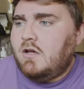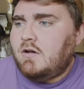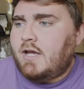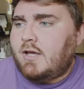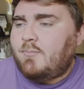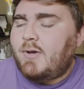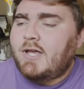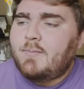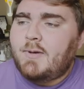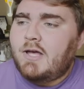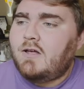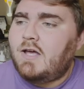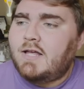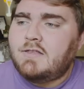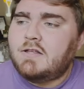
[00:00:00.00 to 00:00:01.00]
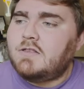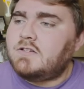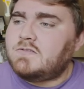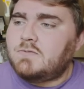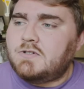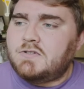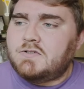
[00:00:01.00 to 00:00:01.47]
Okay, PayPal, I think
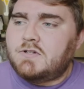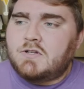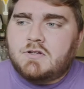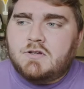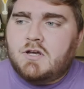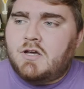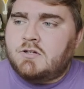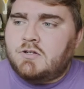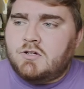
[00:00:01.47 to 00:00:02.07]
this one is a, a